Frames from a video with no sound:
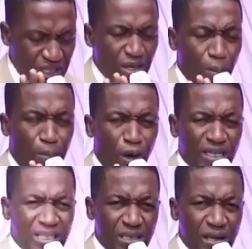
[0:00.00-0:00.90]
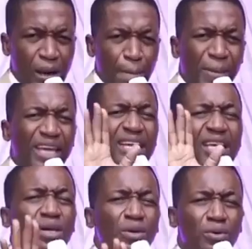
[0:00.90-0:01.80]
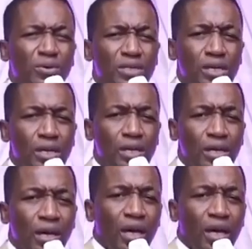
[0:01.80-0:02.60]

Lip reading: ANGEL. Nabii huyu amekuwa